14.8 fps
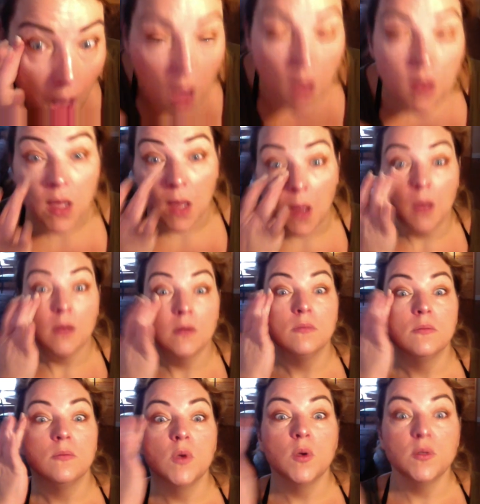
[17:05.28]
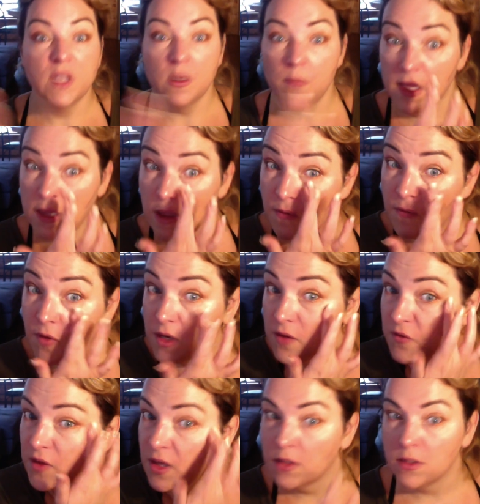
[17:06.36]
Okay. Who's gonna make that funny
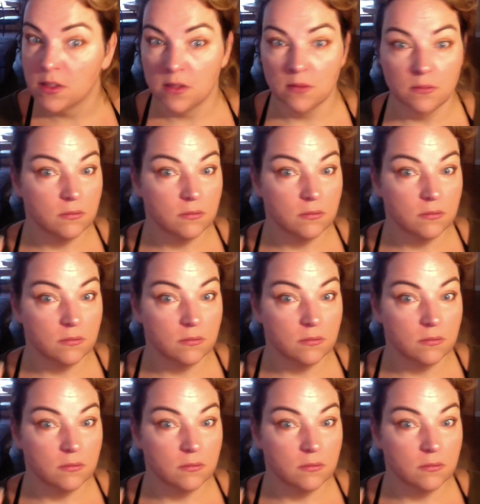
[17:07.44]
face?